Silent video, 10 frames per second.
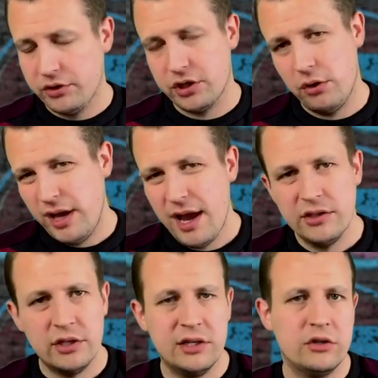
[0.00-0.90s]
So, yeah,
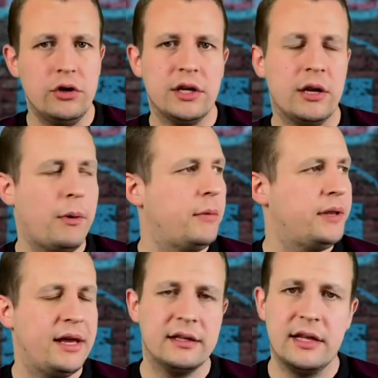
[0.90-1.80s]
it's good at the
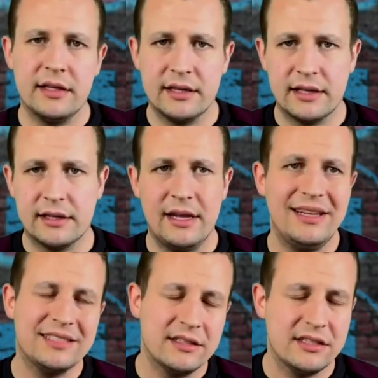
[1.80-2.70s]
moment. They're
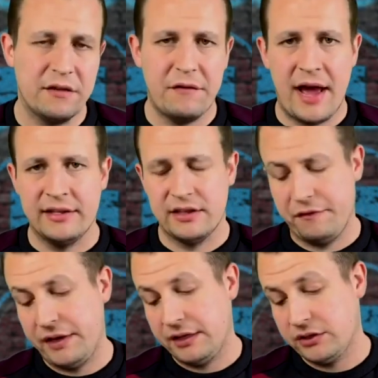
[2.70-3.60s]
listening to the fans, I
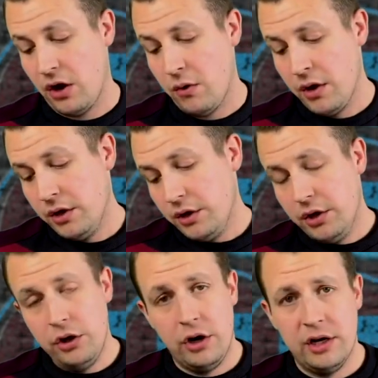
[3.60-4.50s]
think. So,
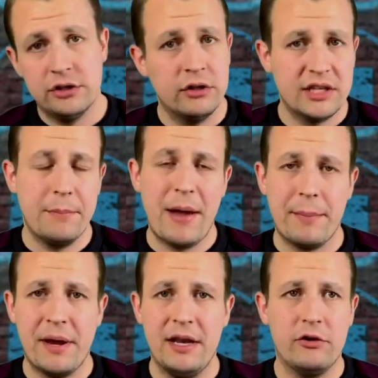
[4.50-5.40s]
look, as long as they
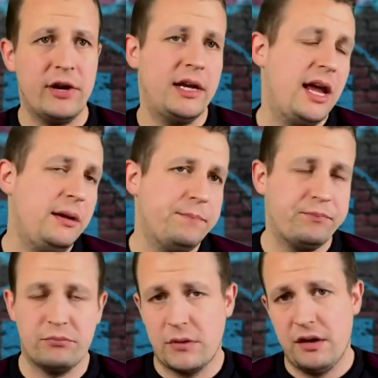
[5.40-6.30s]
back Pellegrini,
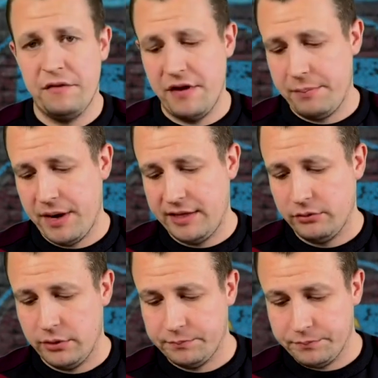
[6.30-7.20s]
fair play
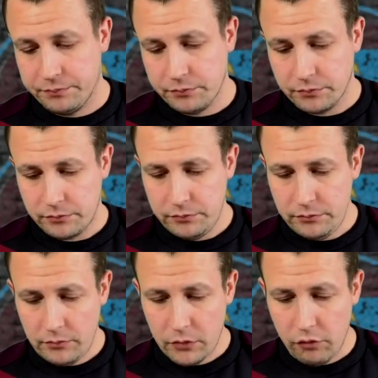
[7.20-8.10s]
to him.
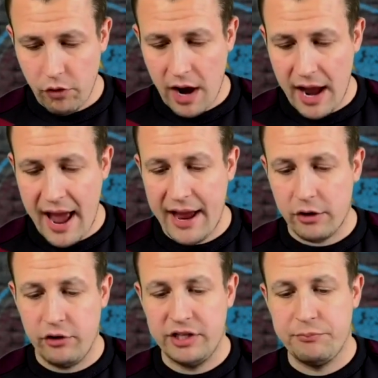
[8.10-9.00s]
Right, at
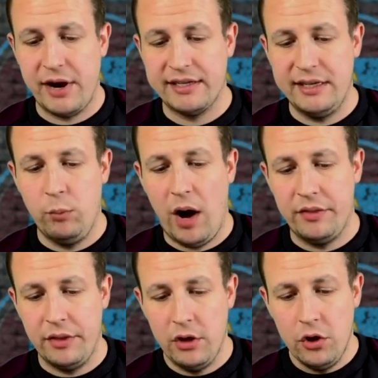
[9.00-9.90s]
Chris Bradley
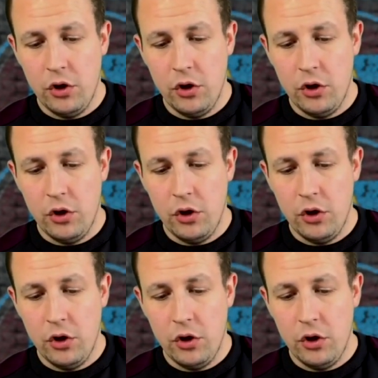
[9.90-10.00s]
1.